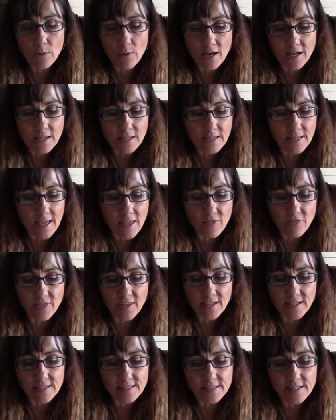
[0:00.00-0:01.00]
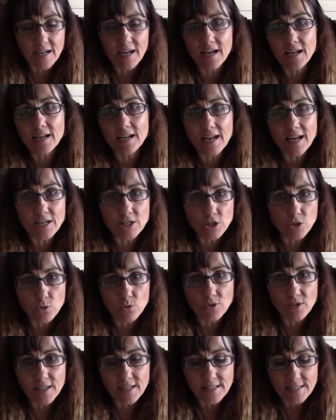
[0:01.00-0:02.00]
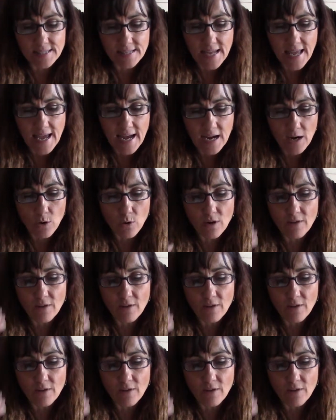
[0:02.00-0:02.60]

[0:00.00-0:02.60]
I get things done, I do things now.